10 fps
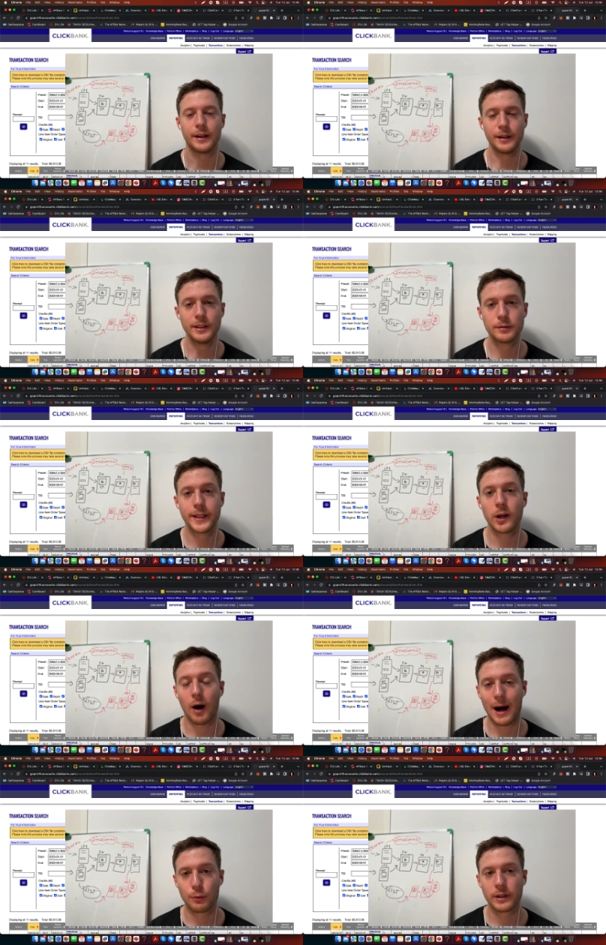this video,
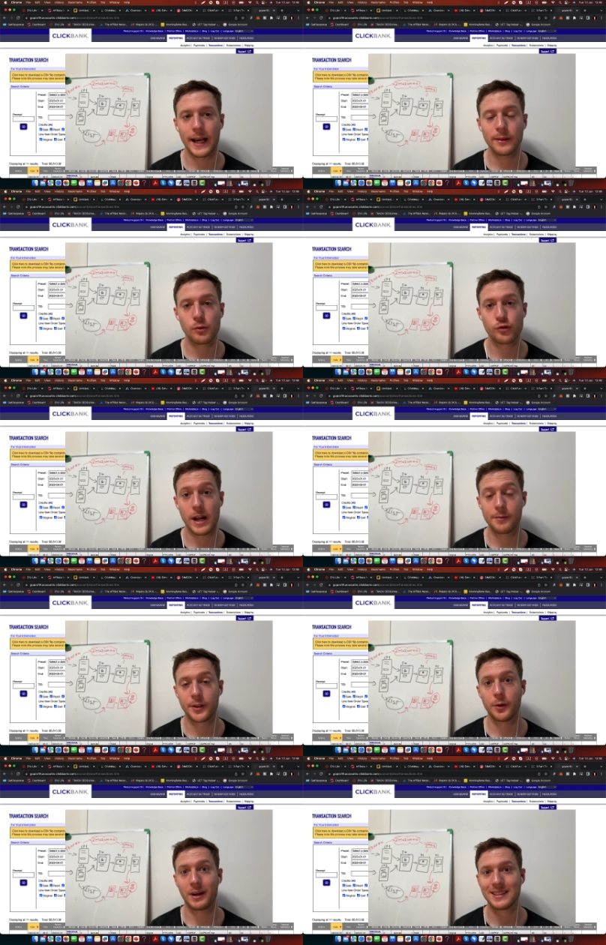I would like to share with
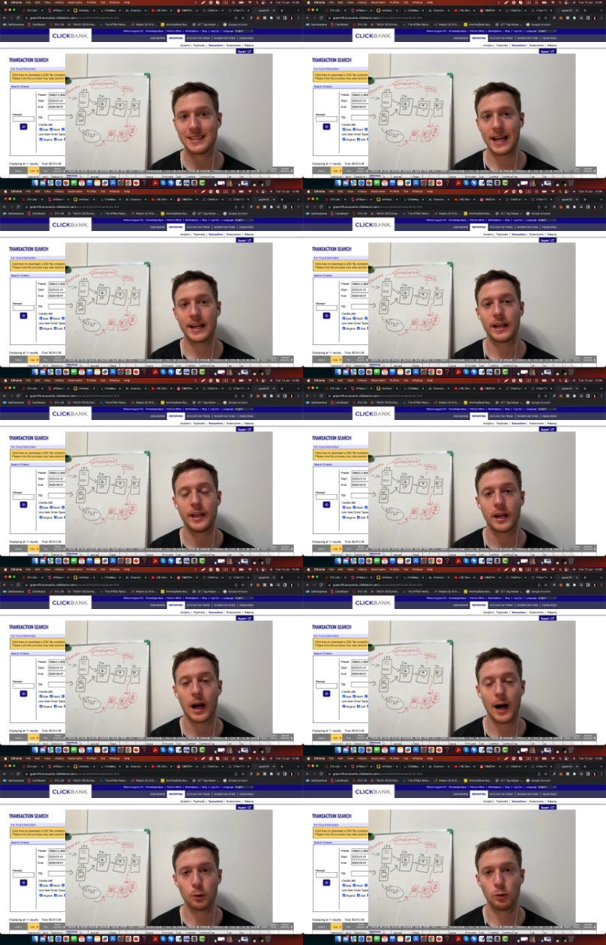you exactly
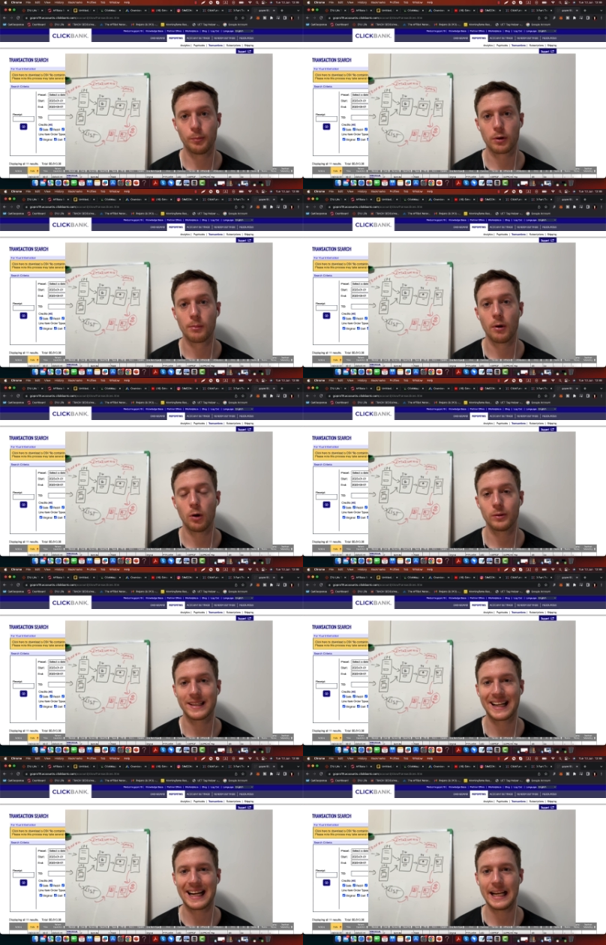how to promote
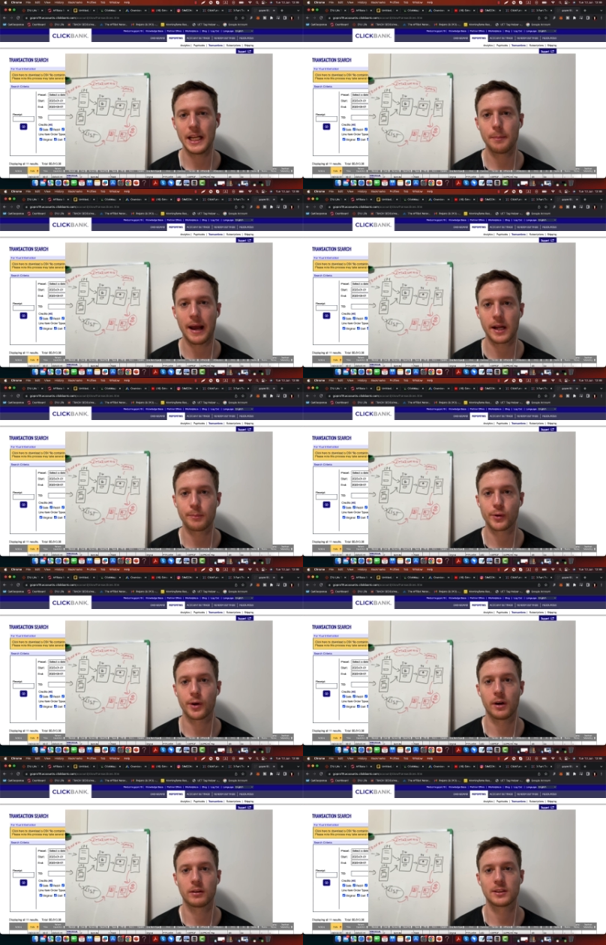ClickBank
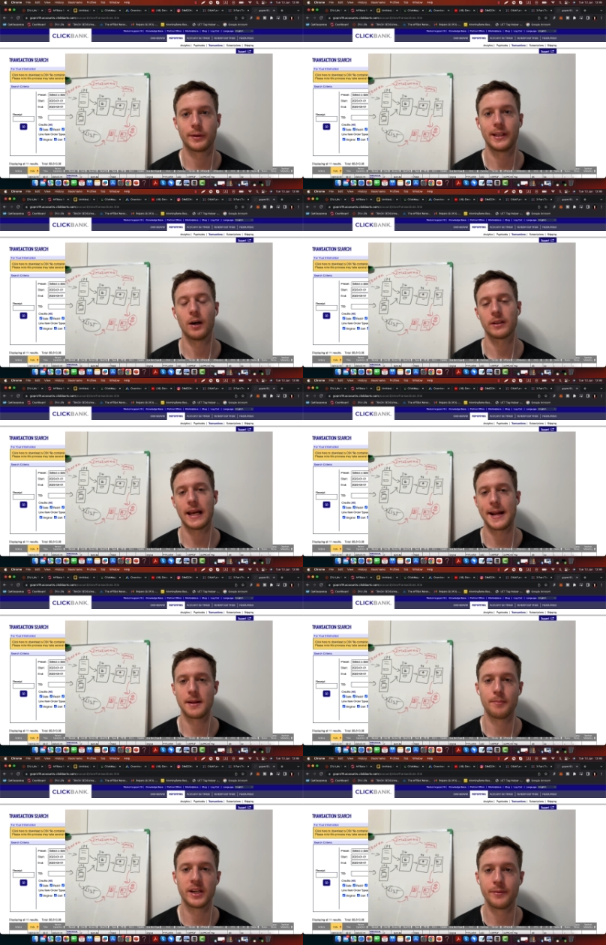products without any
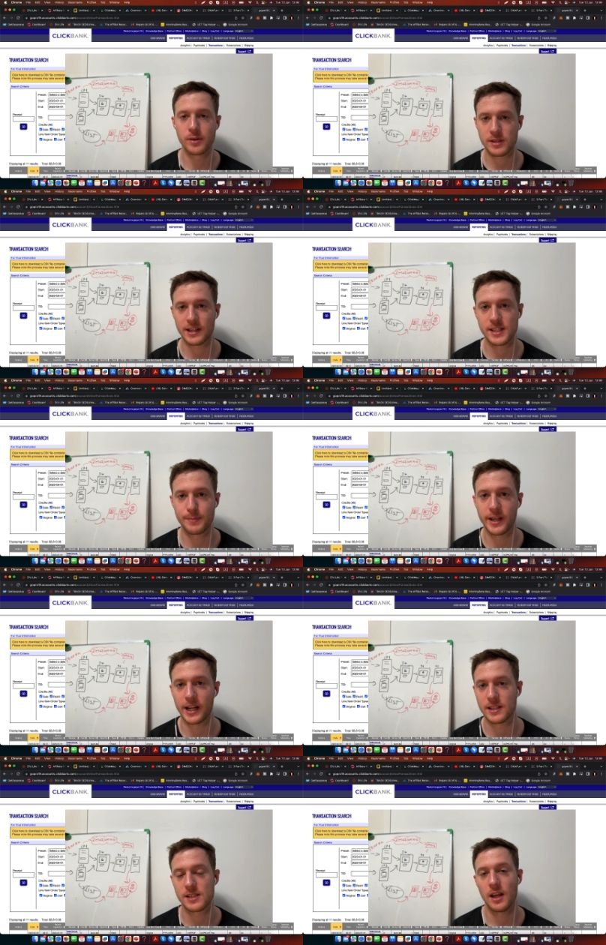previous
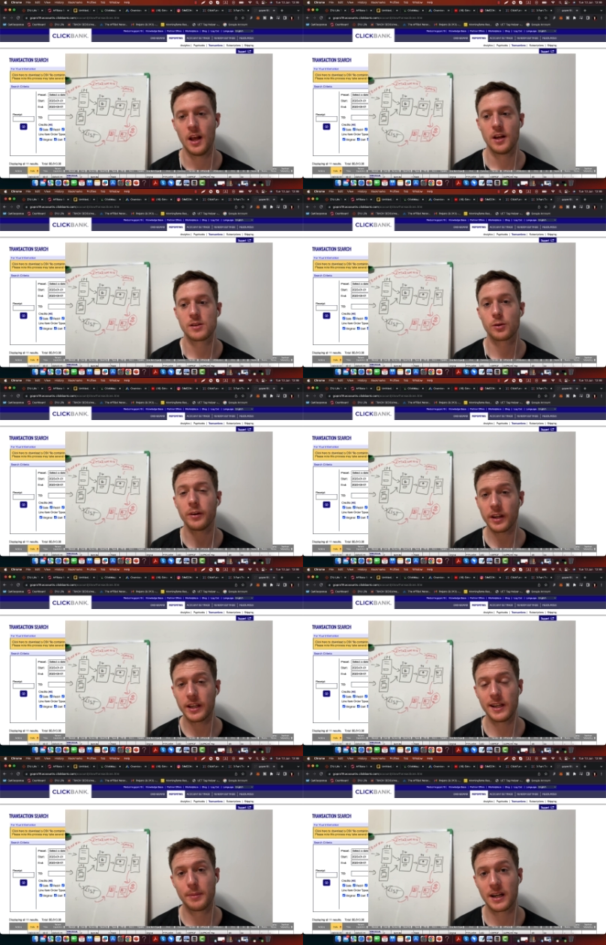experience. So you're here
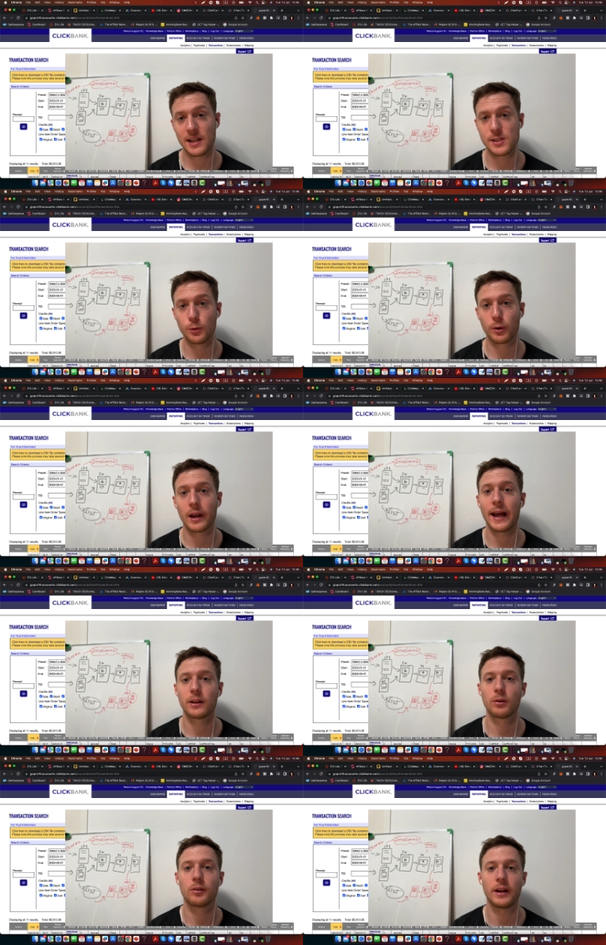because you would like to
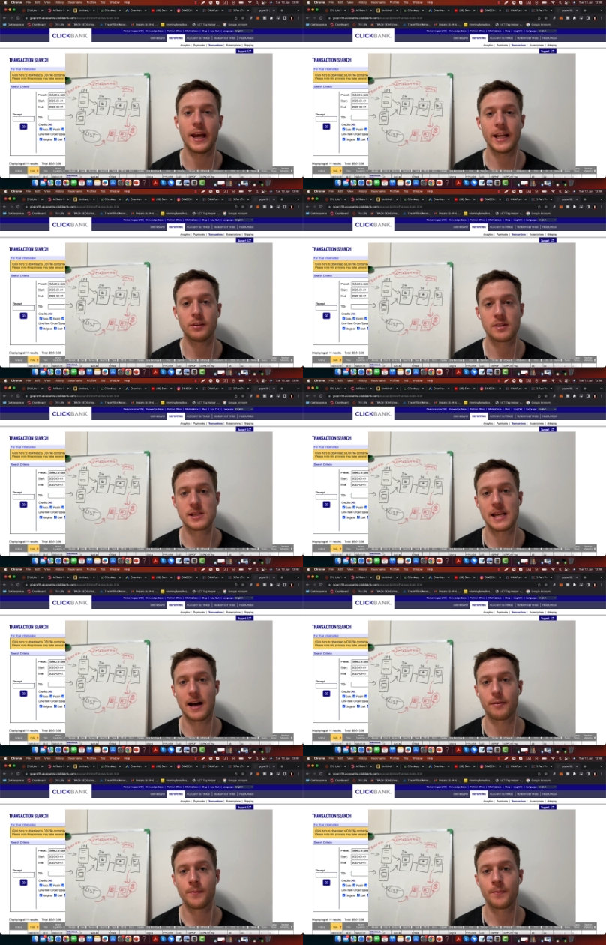create yourself